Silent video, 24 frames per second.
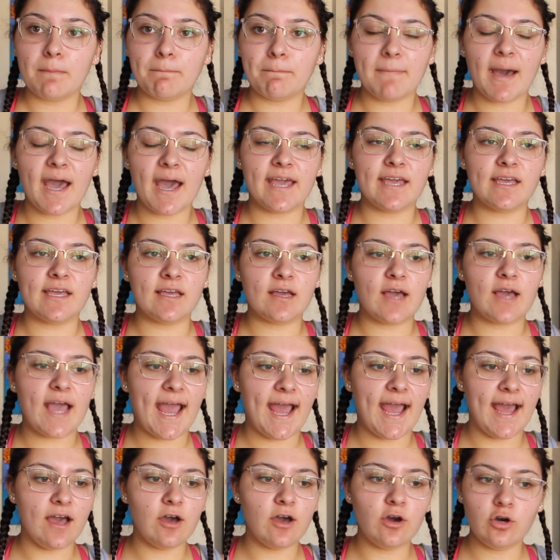my
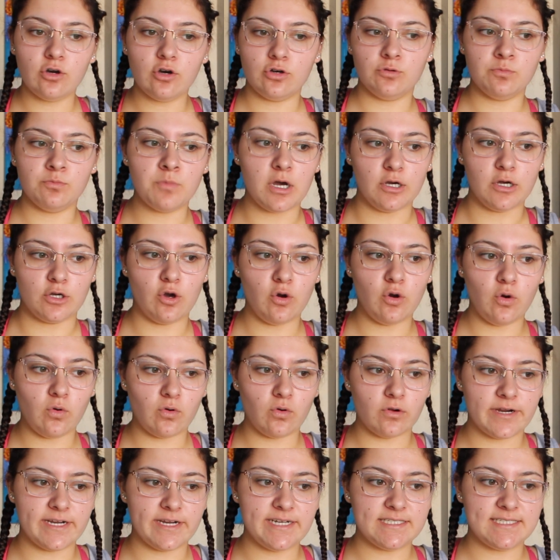at-home
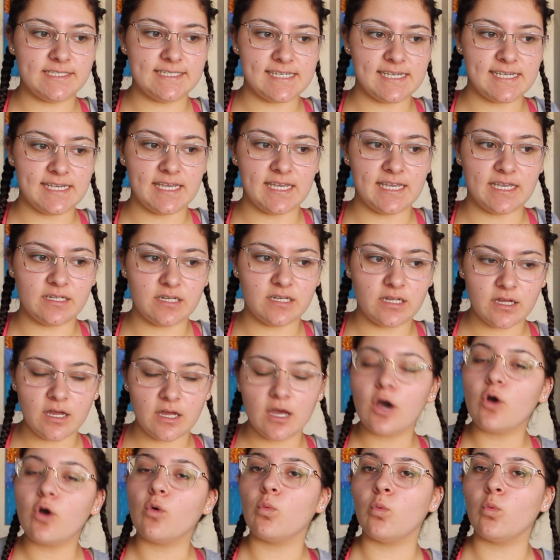quarantine
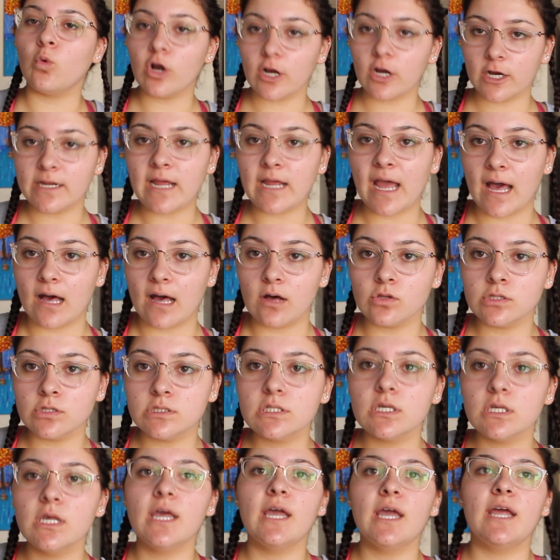
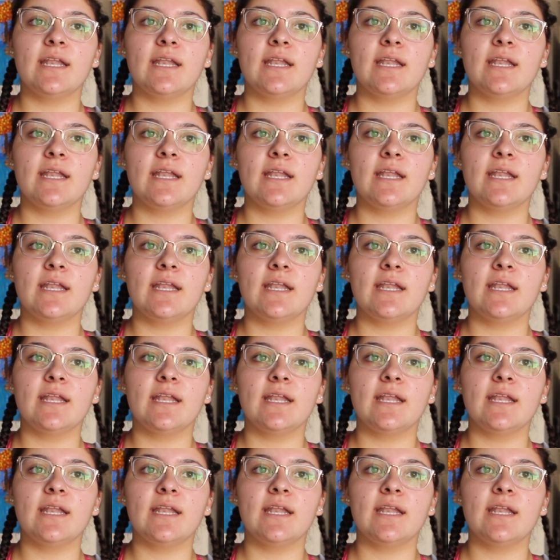workout.